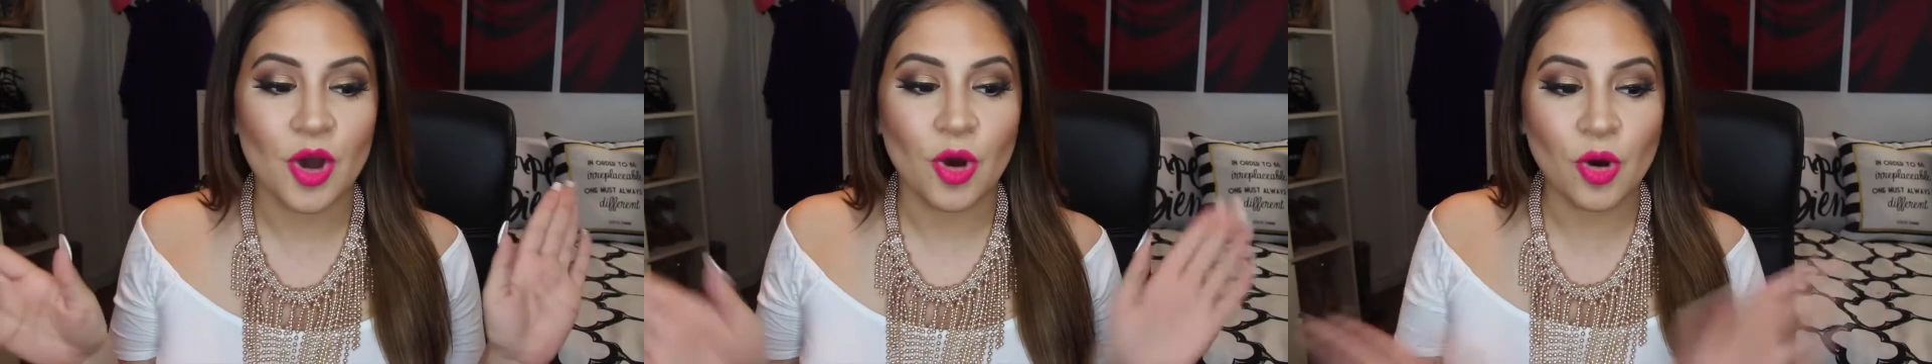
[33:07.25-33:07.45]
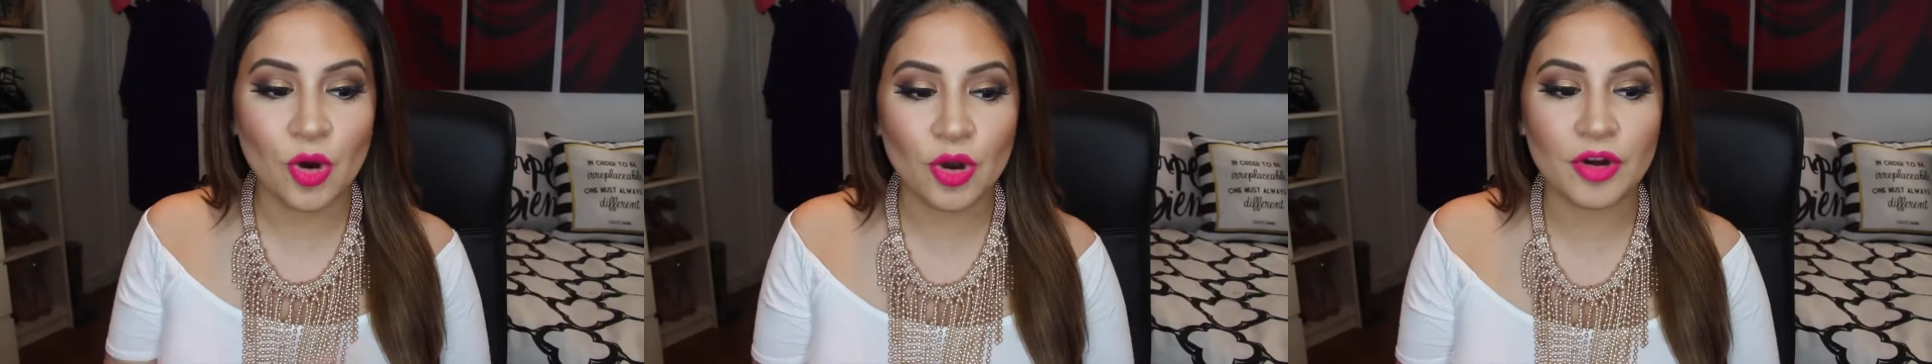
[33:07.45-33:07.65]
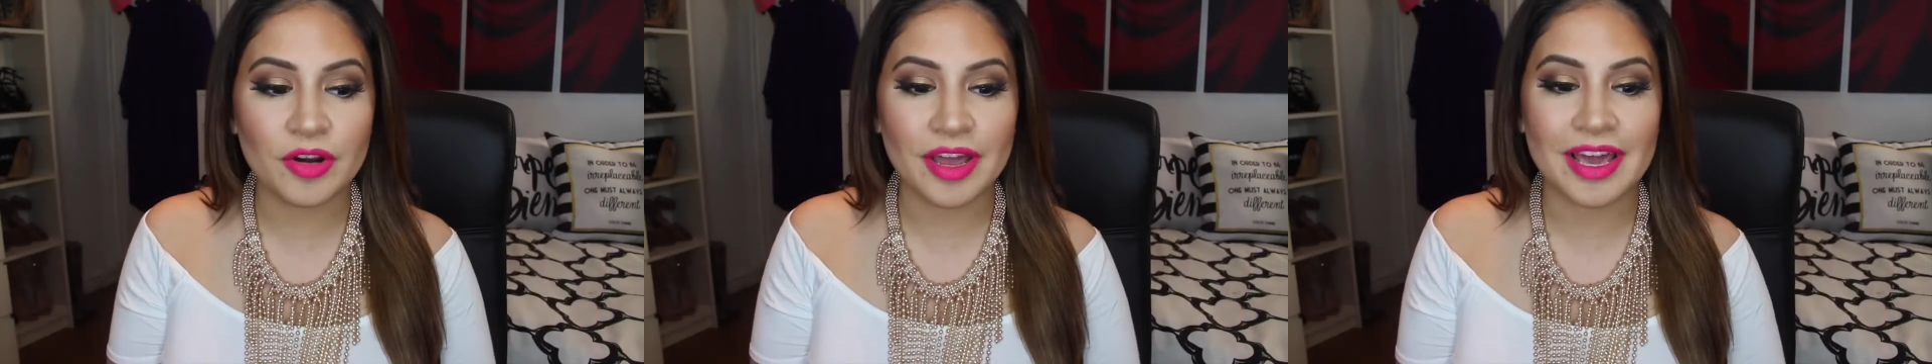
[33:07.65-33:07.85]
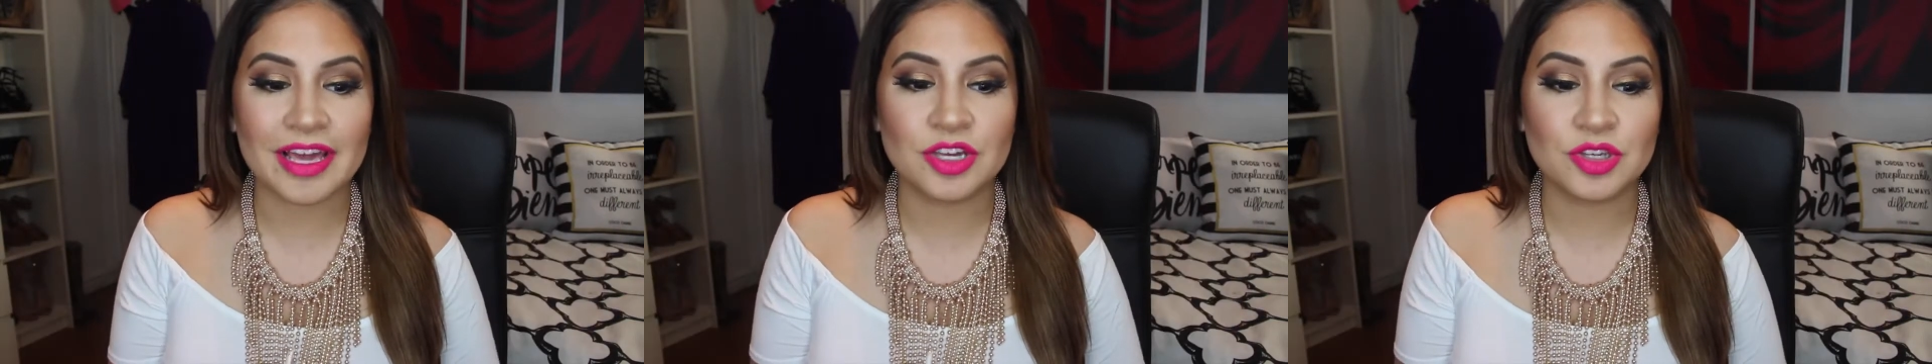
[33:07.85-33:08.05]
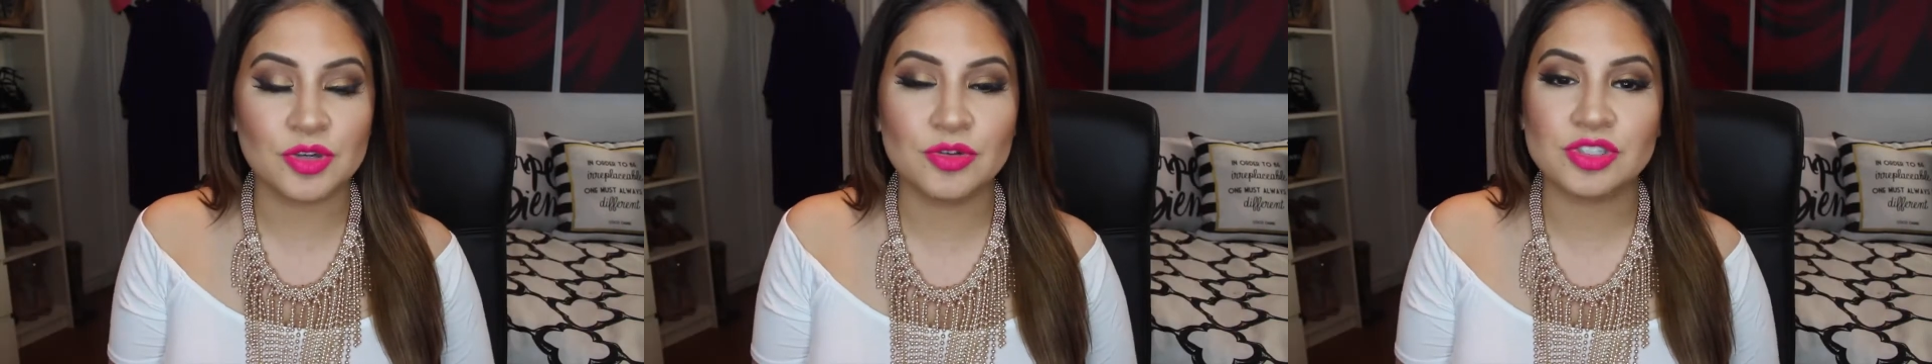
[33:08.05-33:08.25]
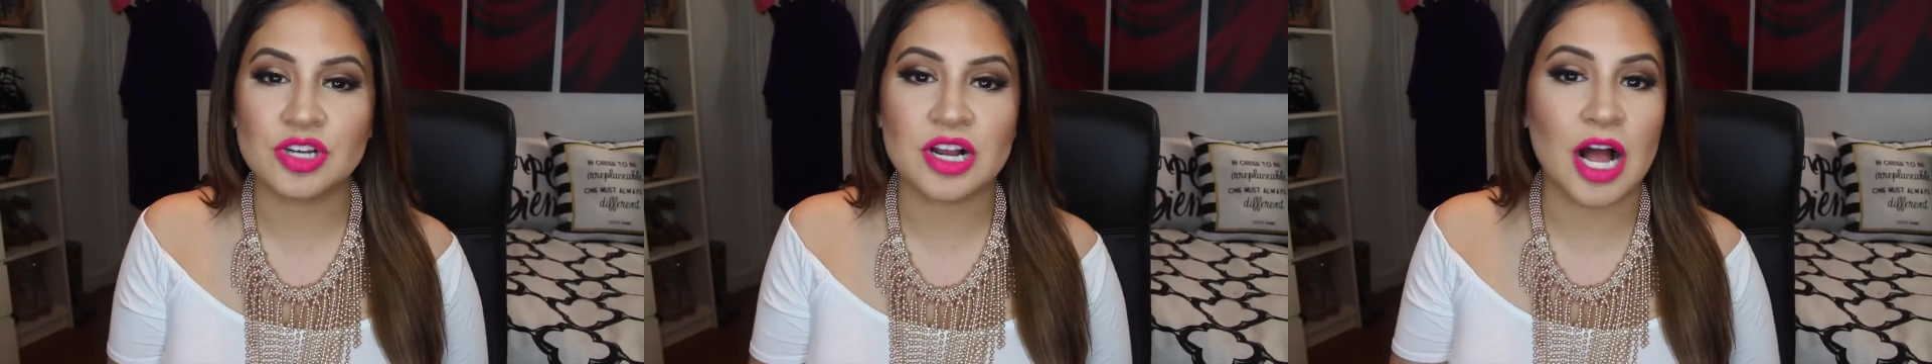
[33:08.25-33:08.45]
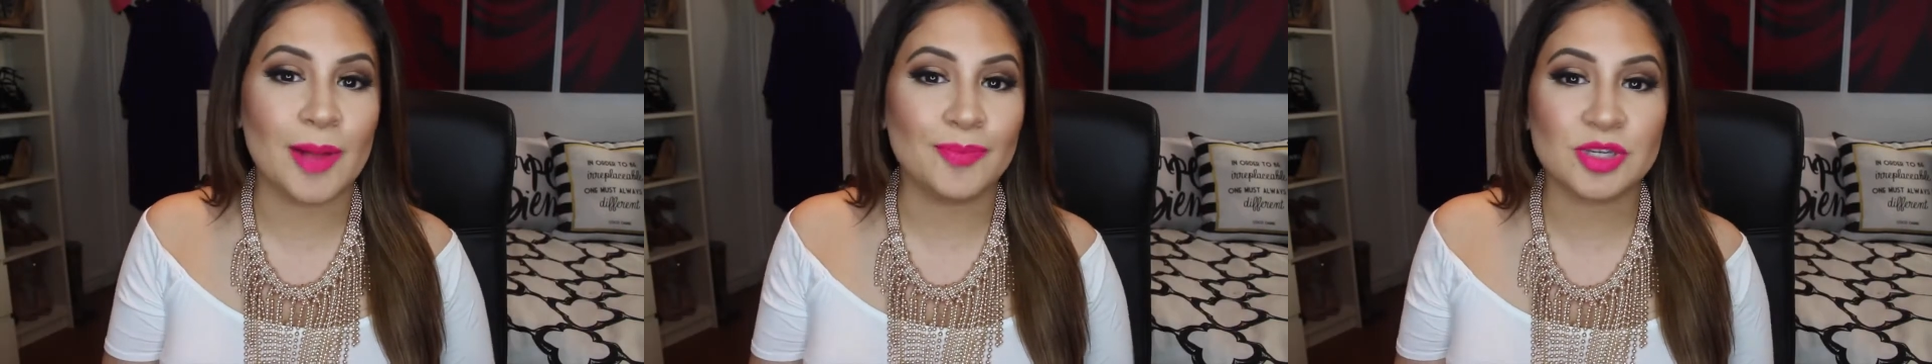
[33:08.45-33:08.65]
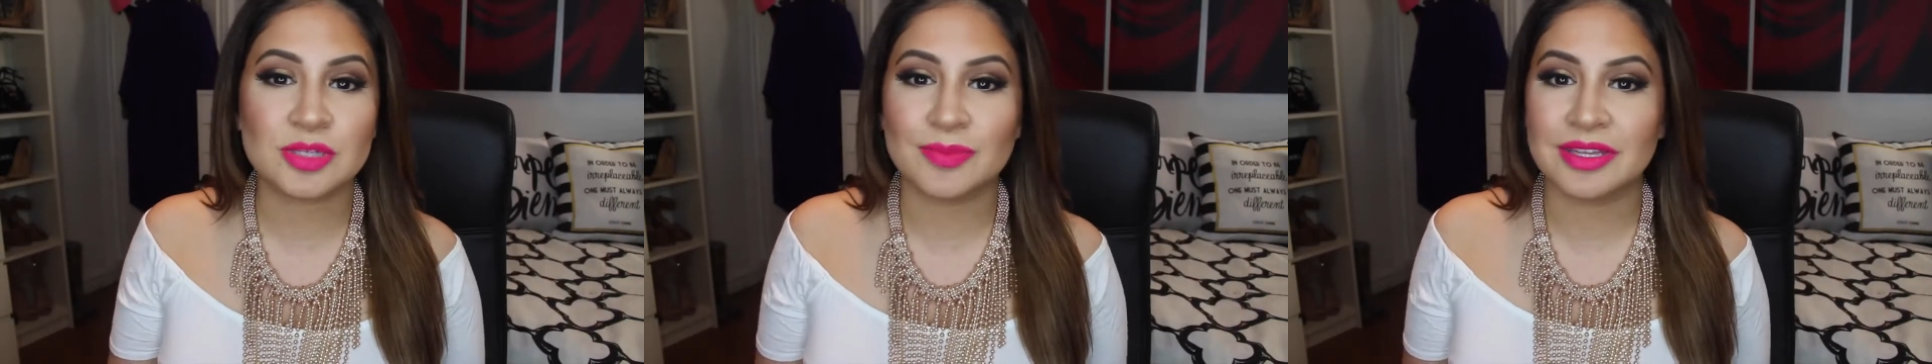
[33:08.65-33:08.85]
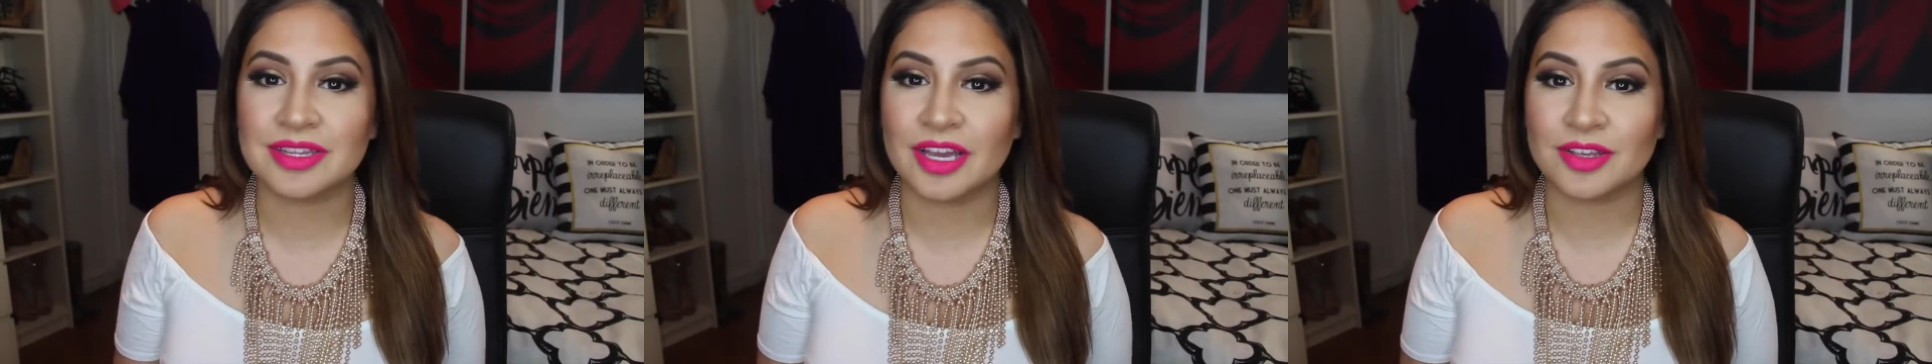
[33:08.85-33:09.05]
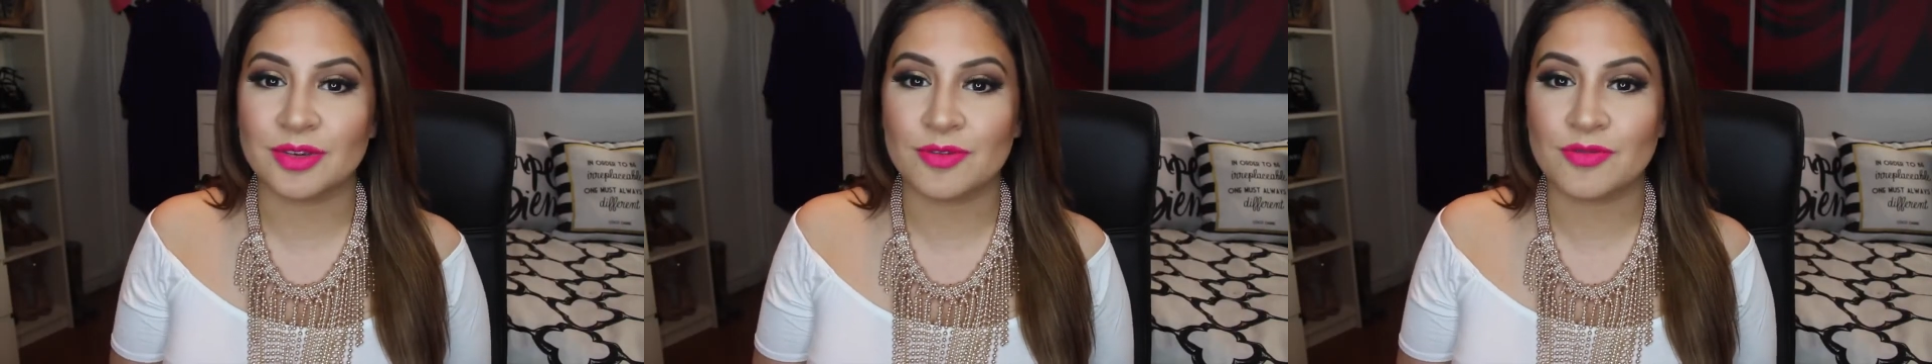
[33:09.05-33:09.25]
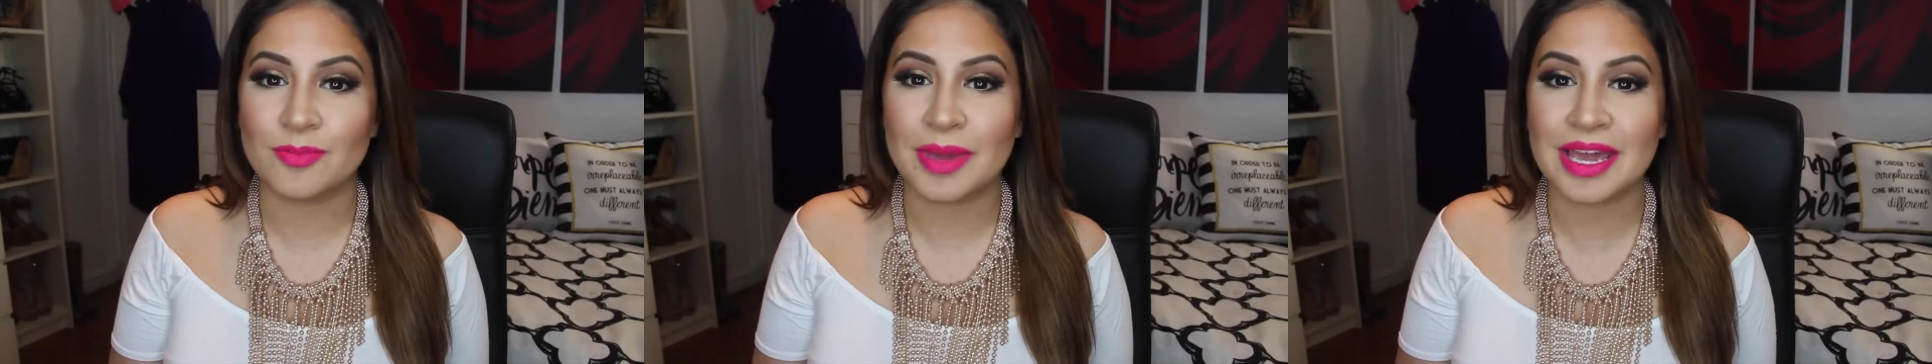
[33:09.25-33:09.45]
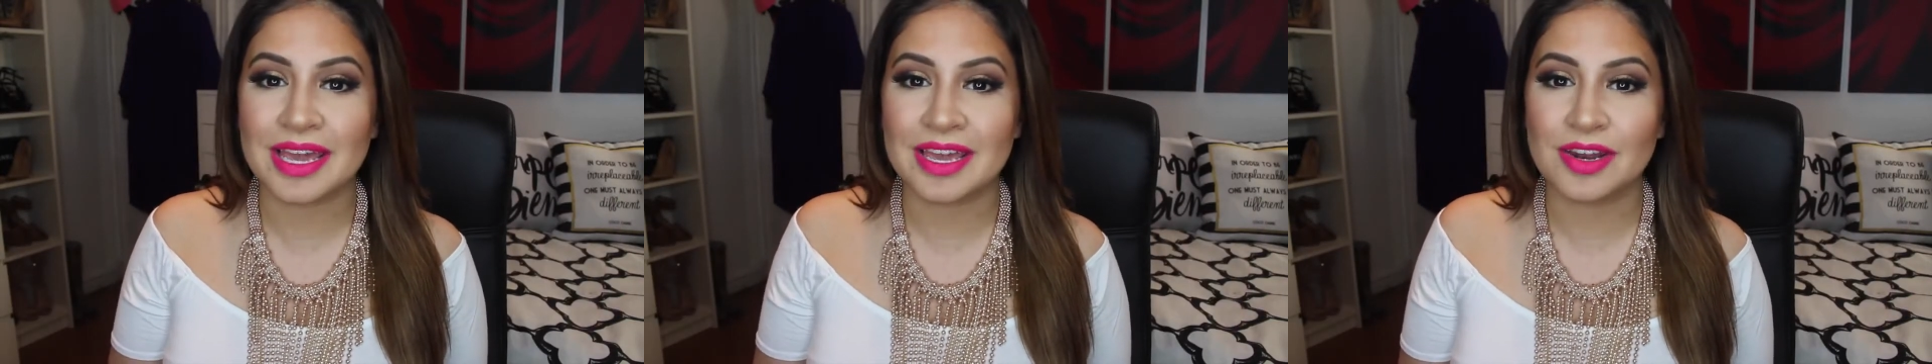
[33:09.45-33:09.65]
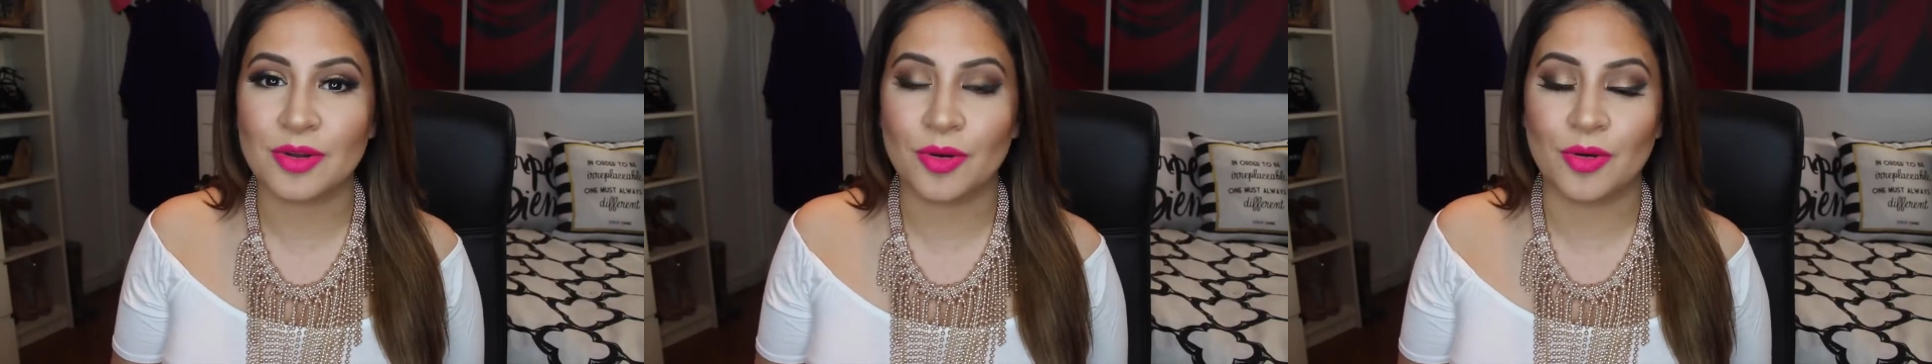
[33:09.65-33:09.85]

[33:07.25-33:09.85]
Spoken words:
or a huge accomplishment that you've made